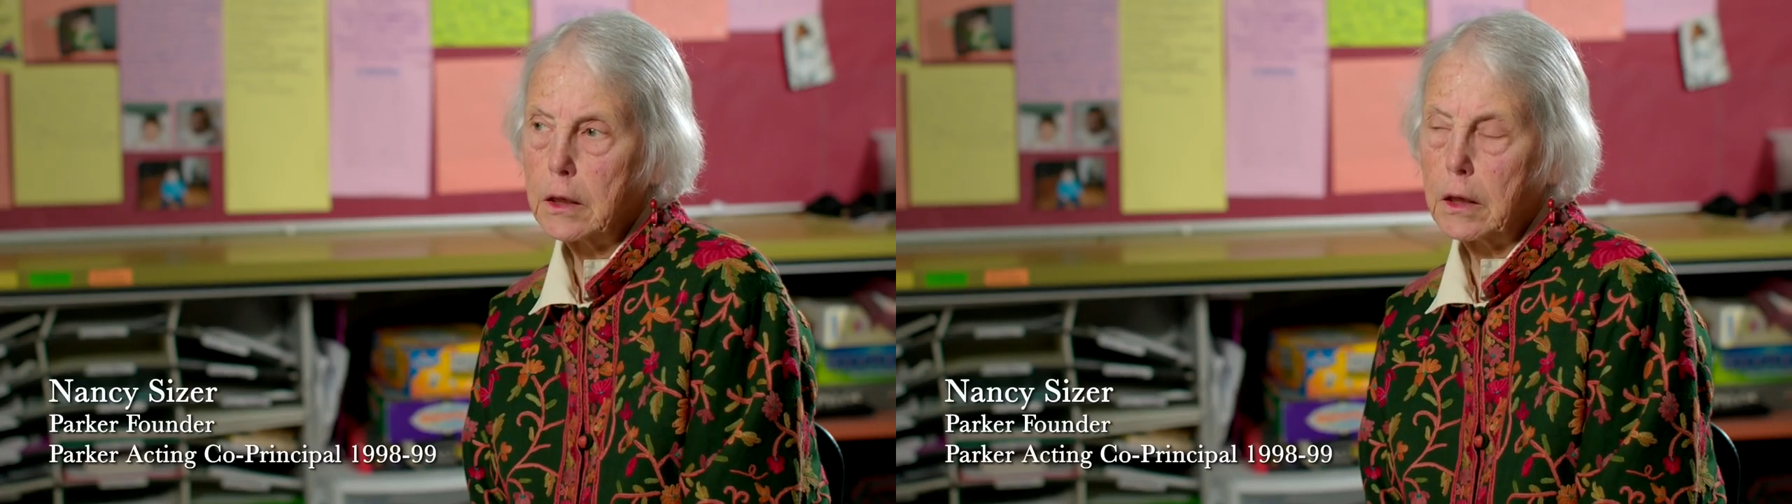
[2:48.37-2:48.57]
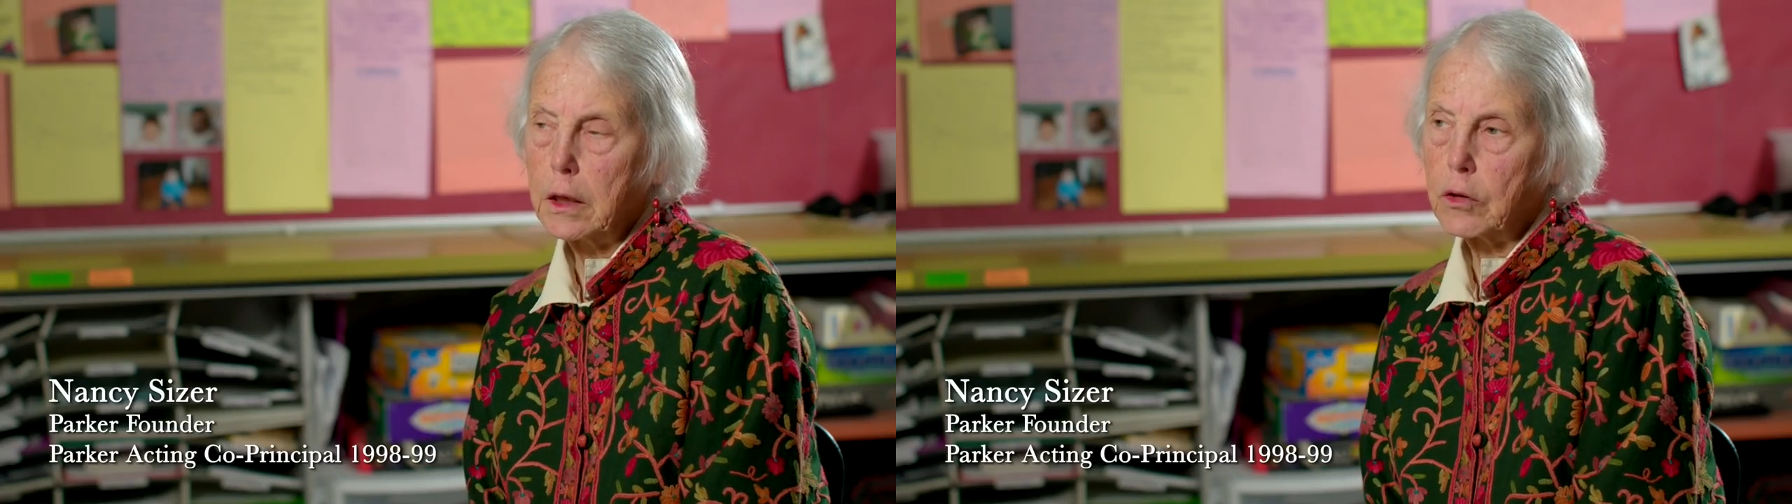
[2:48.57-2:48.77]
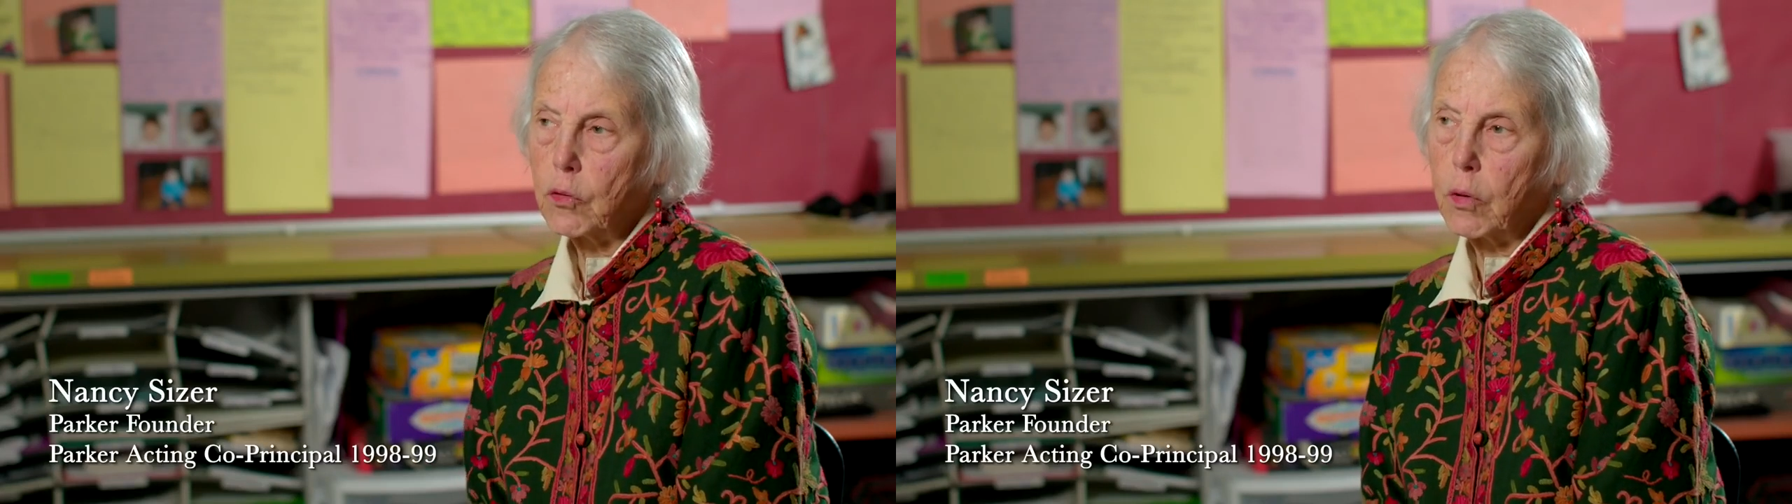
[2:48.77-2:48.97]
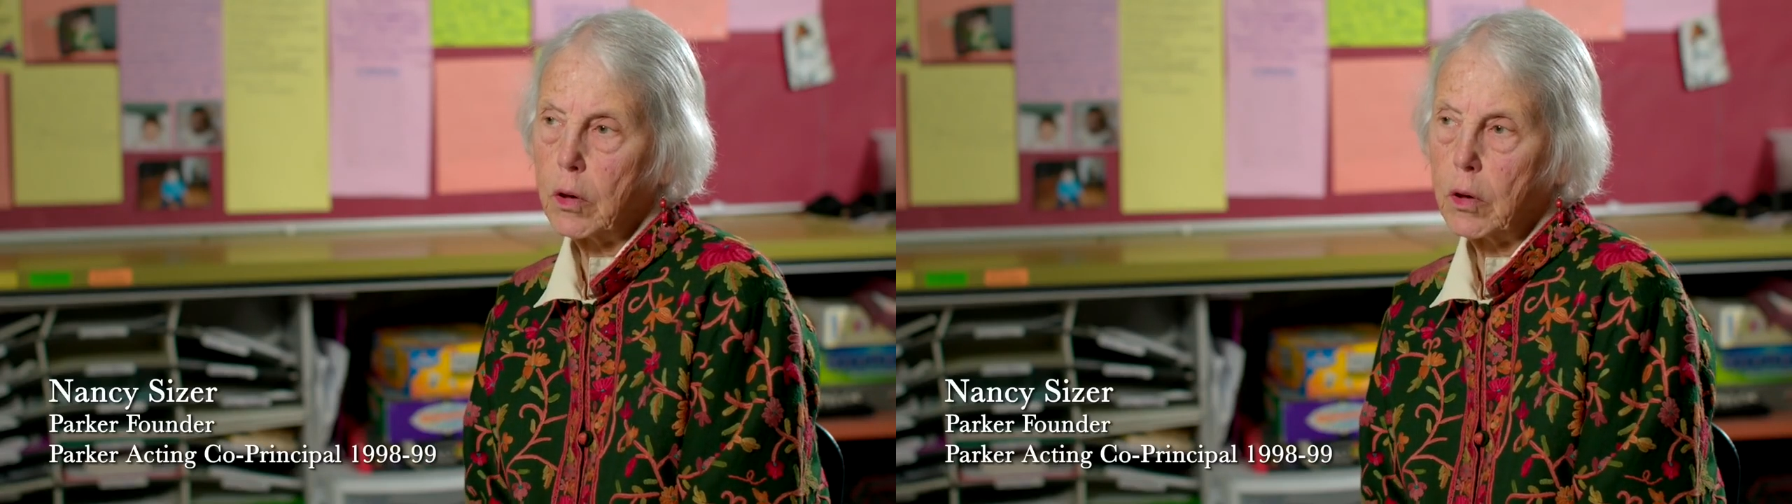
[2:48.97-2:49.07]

in, in a